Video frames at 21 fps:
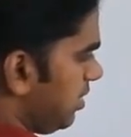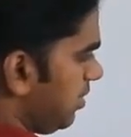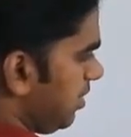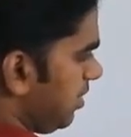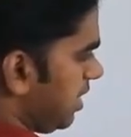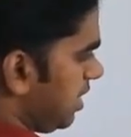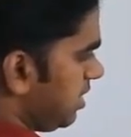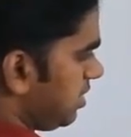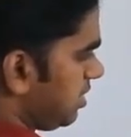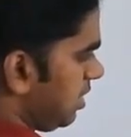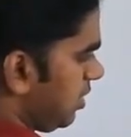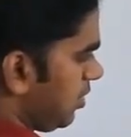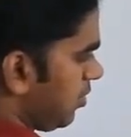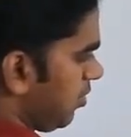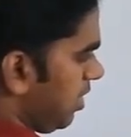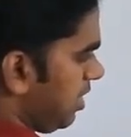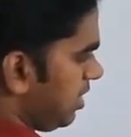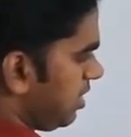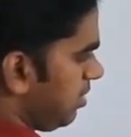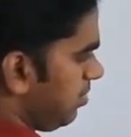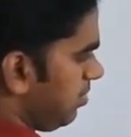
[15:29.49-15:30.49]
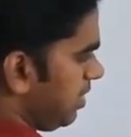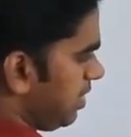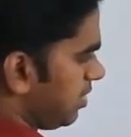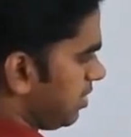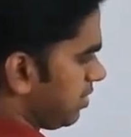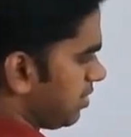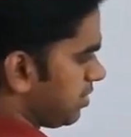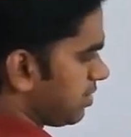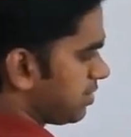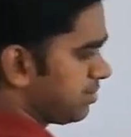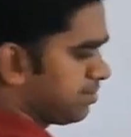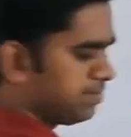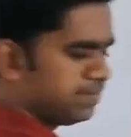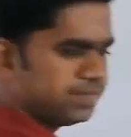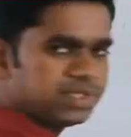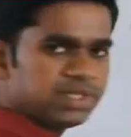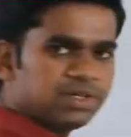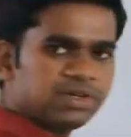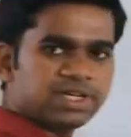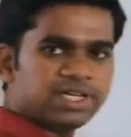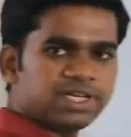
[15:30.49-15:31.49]
you can say 20 meters.
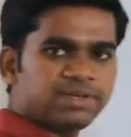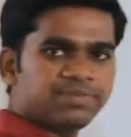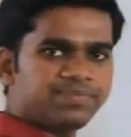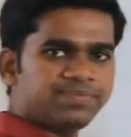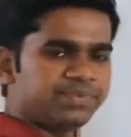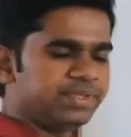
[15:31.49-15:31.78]
Okay.